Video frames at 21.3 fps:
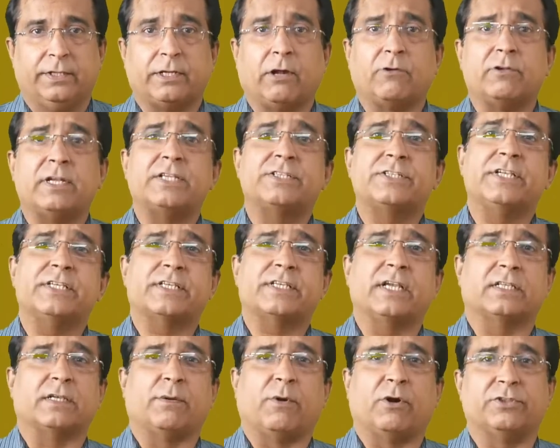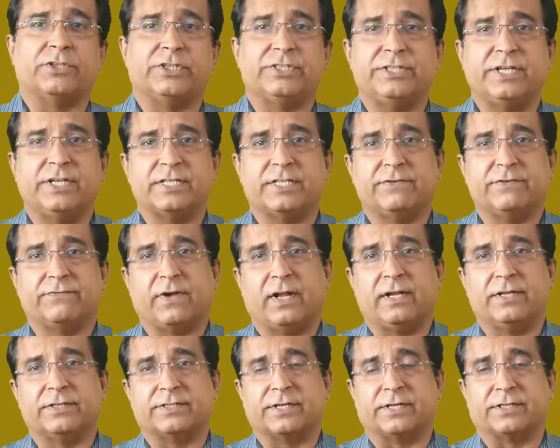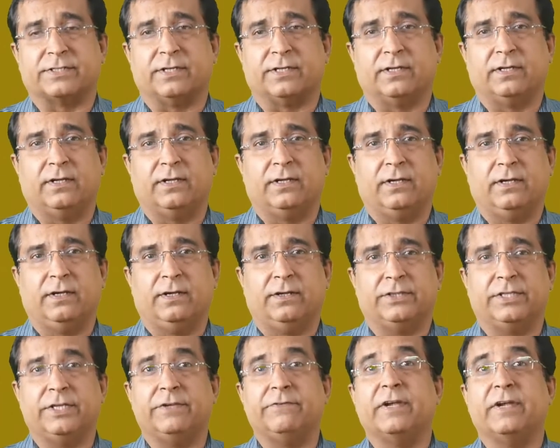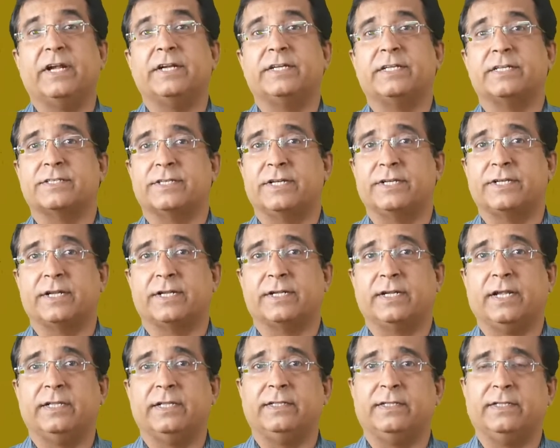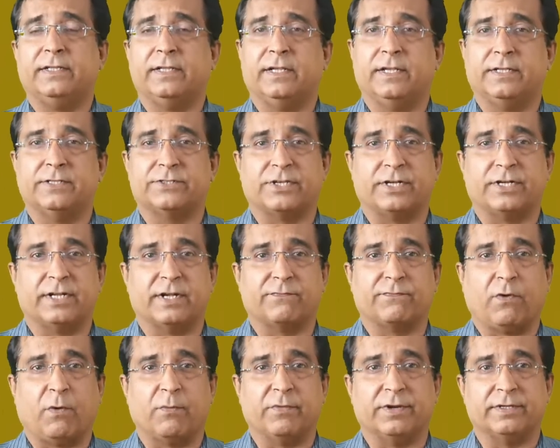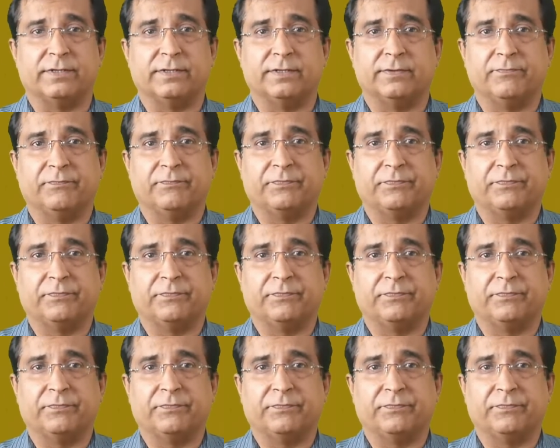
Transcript: Now let's discuss about the GSD file structure, the way it is written and in standard format.